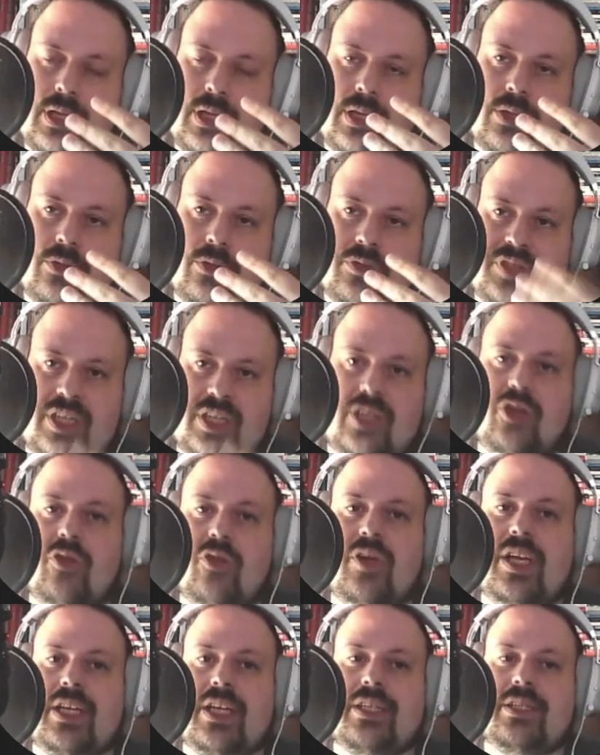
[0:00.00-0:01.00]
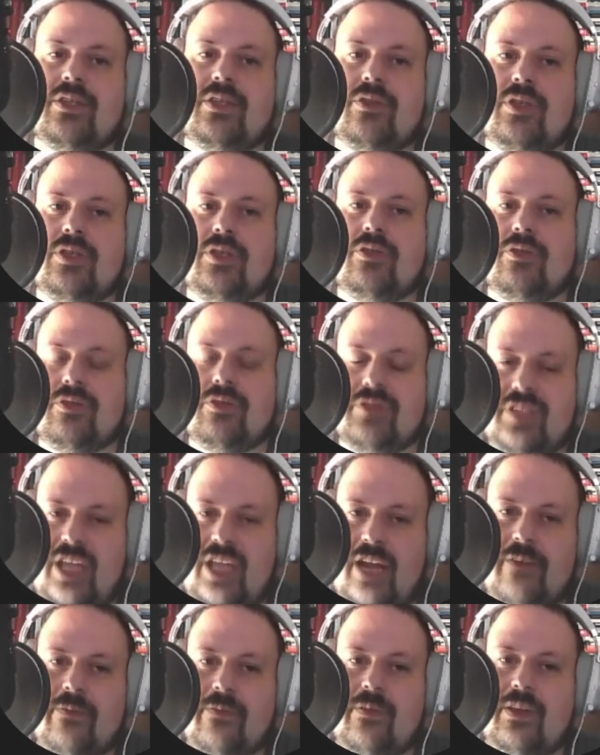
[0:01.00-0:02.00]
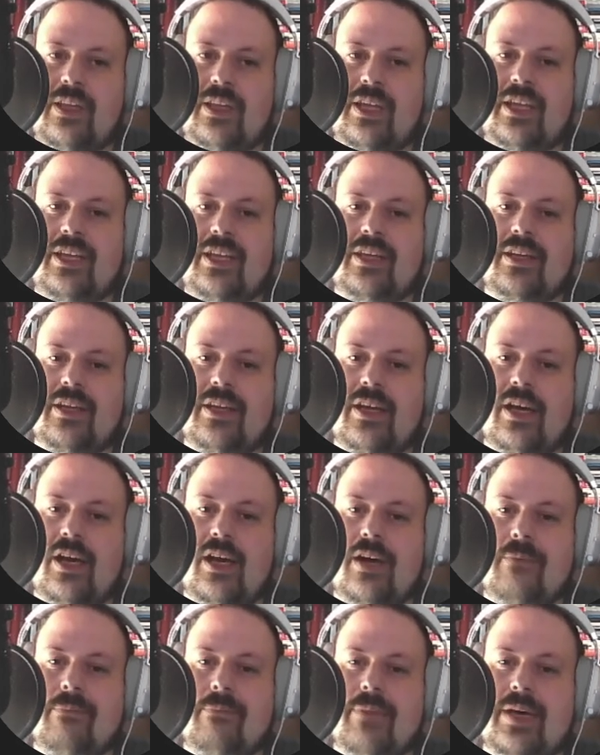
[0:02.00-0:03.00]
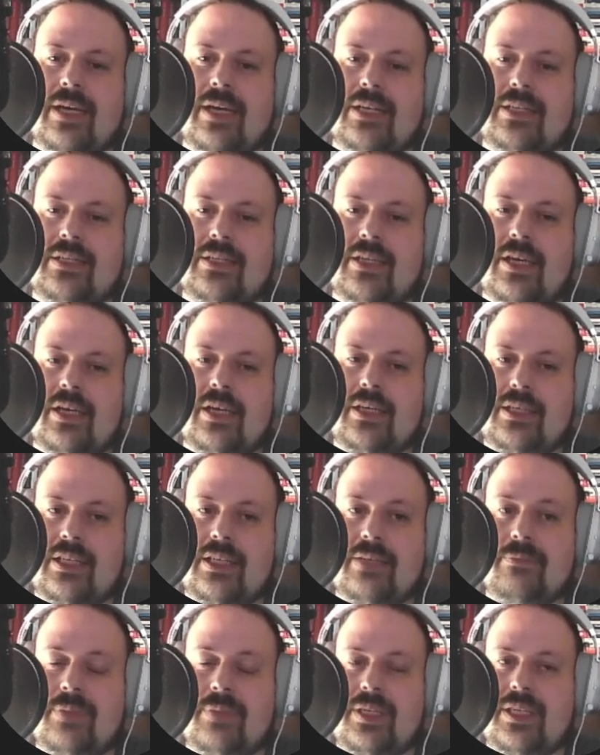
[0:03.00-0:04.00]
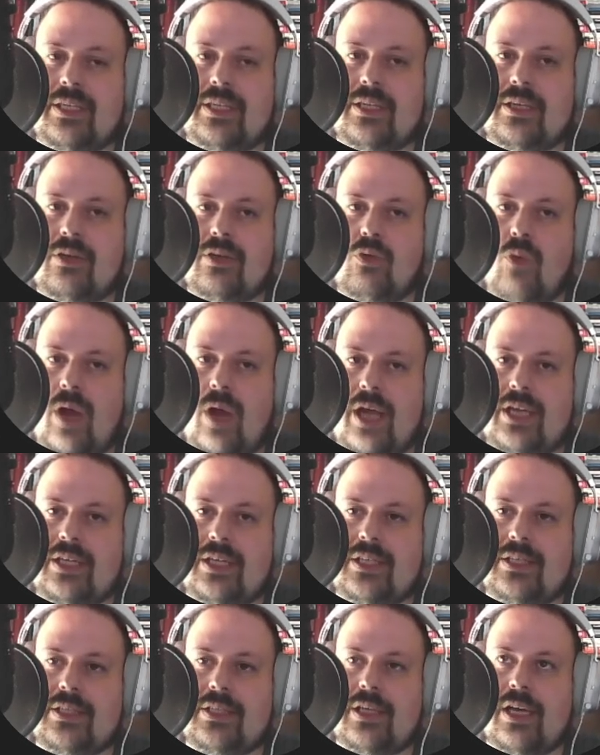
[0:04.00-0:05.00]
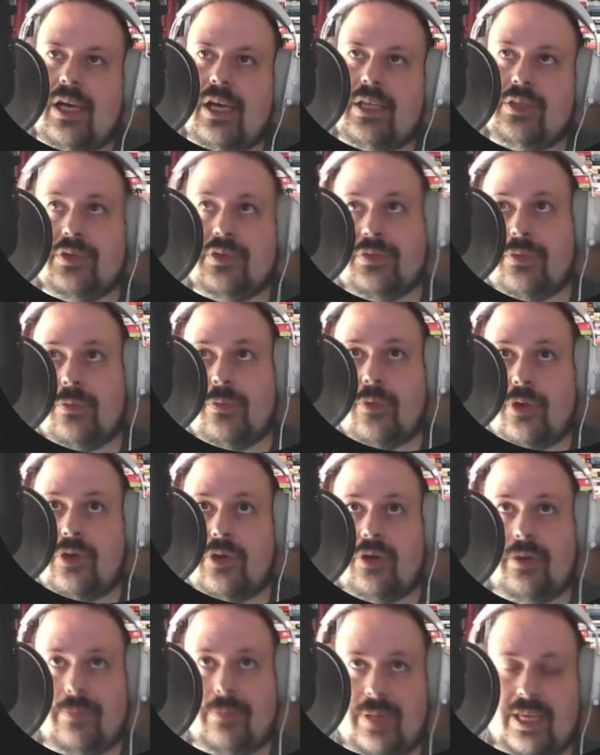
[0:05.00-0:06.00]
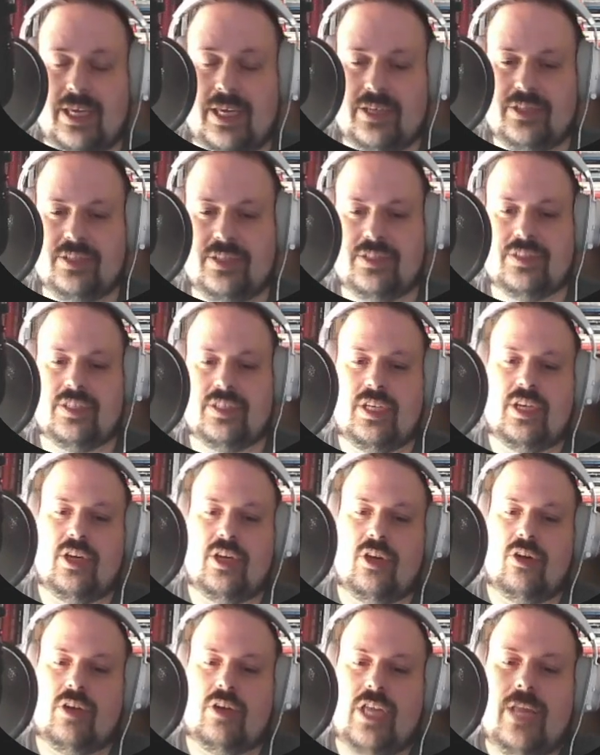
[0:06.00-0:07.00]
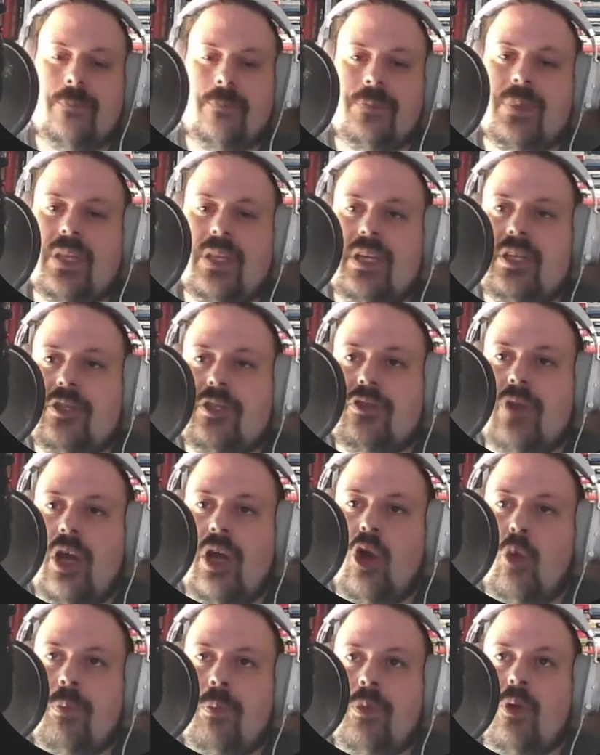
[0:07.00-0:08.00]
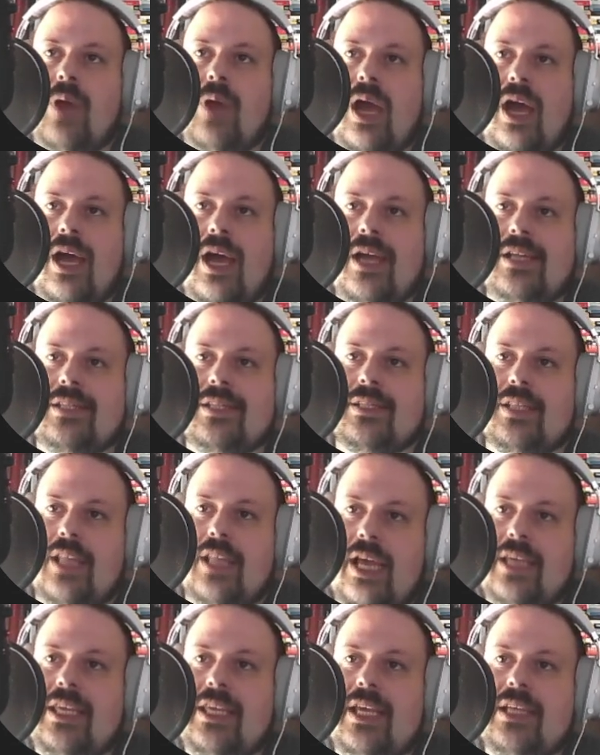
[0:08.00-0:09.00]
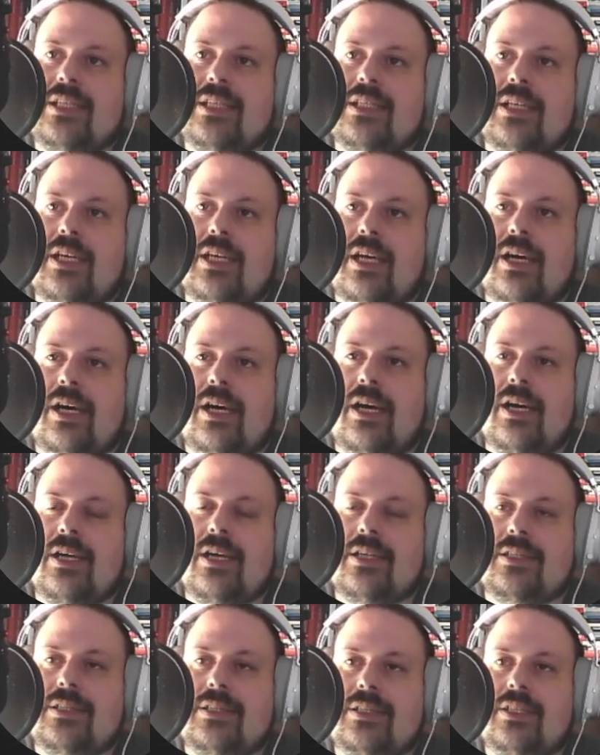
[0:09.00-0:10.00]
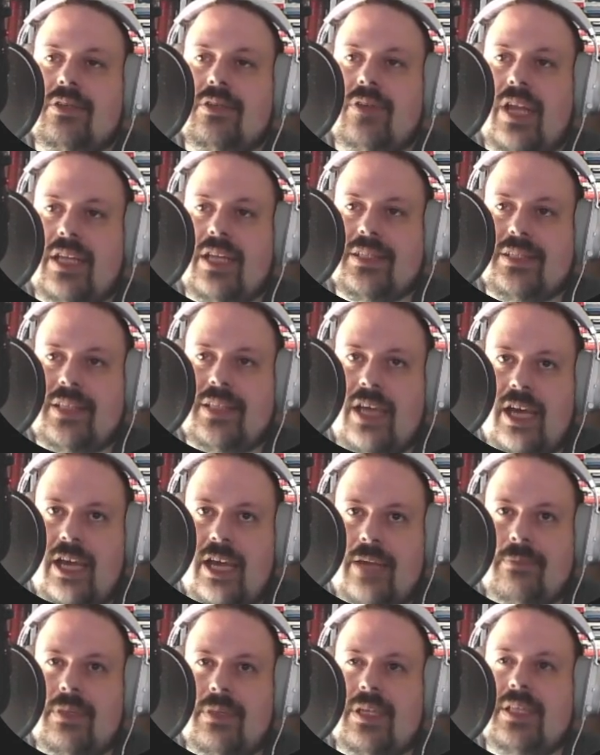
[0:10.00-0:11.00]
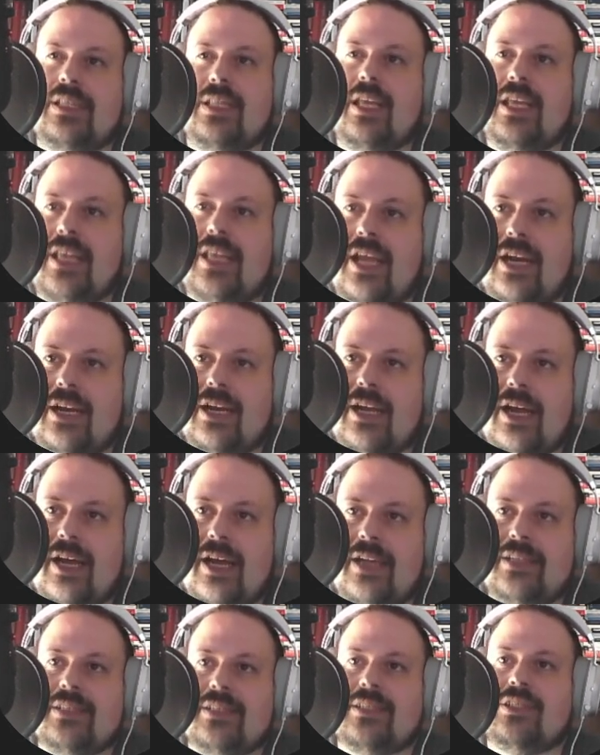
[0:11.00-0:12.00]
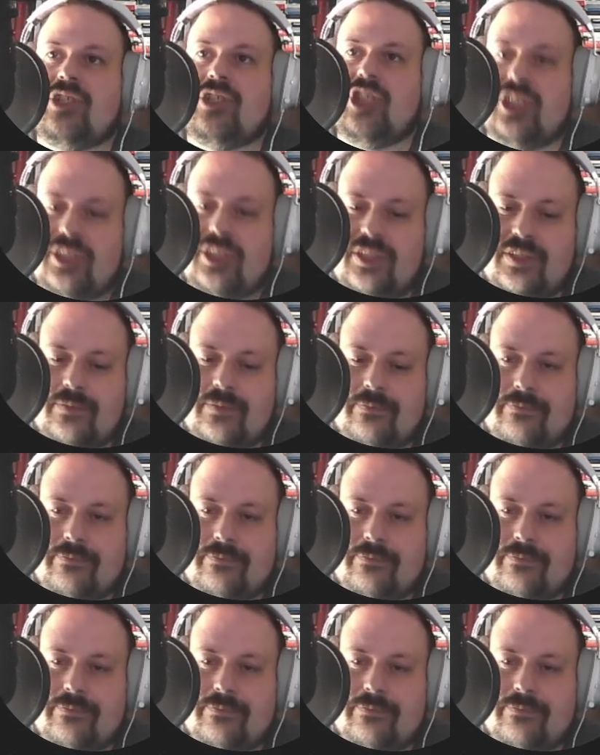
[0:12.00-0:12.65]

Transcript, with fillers: to secure it, you need to use carefully, uh, but uh, it can be quite uh, useful for your applications. Okay, so I hope you guys like it. Uh, see you next time. Take care, guys. Cheers.